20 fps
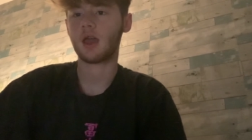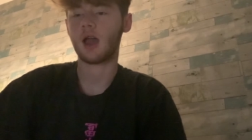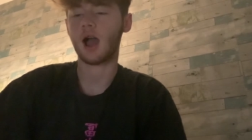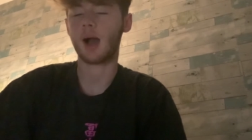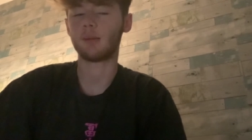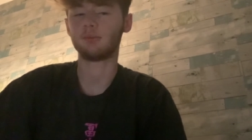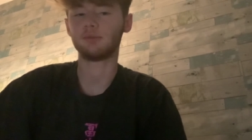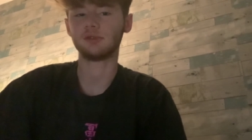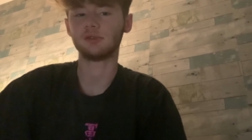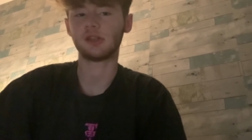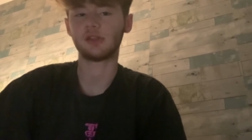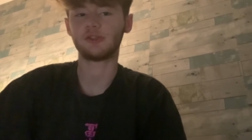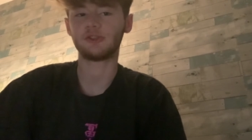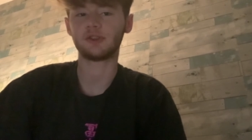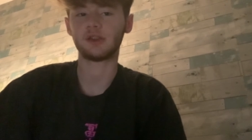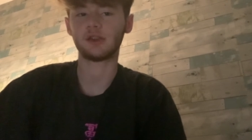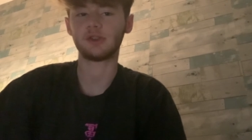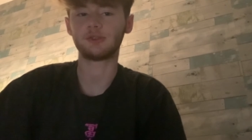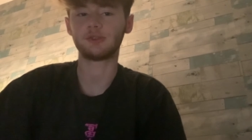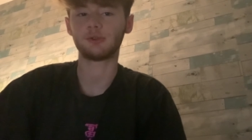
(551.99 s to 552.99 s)
I'm
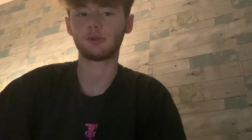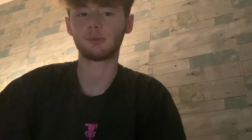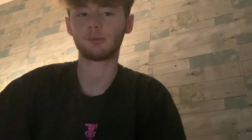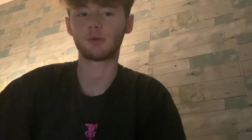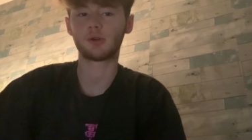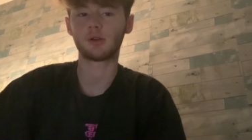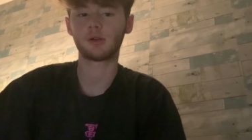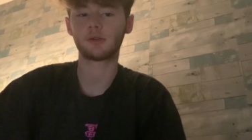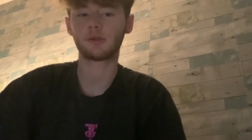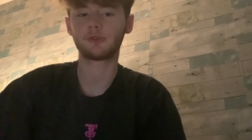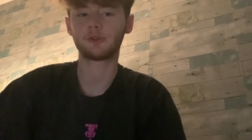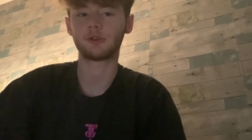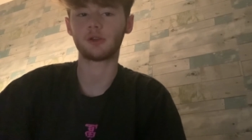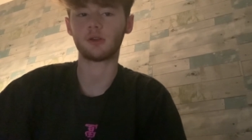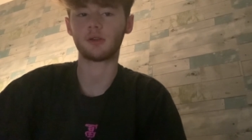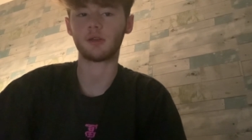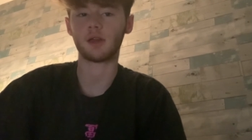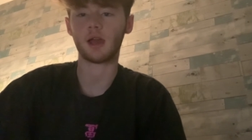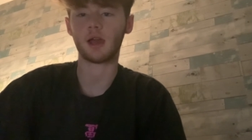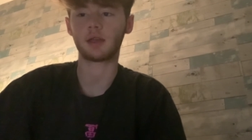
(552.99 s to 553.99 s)
listening to it more,
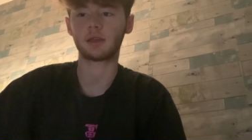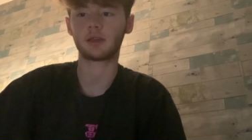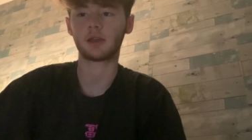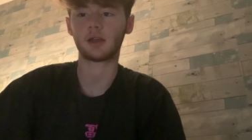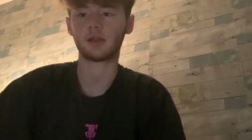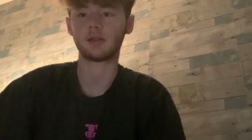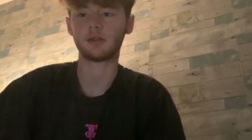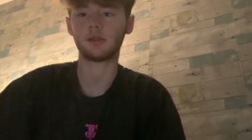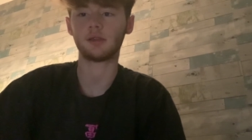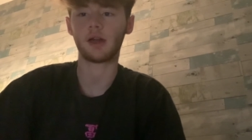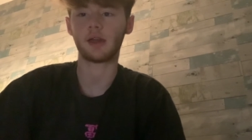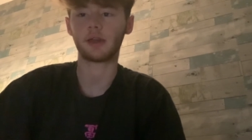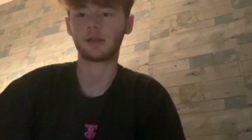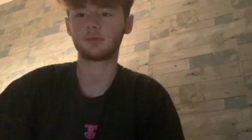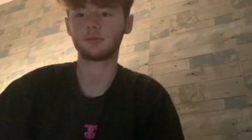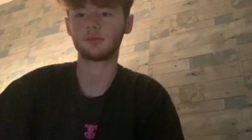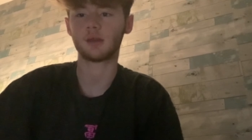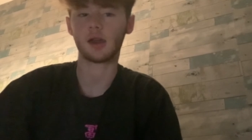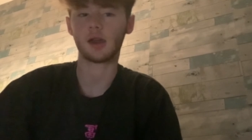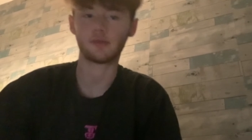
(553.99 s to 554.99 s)
so I kind of like
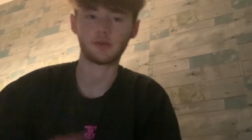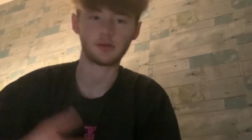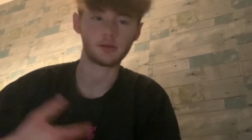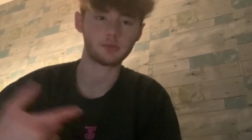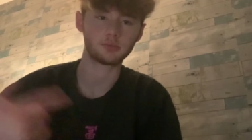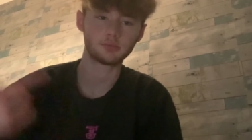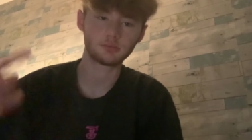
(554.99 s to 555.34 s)
have a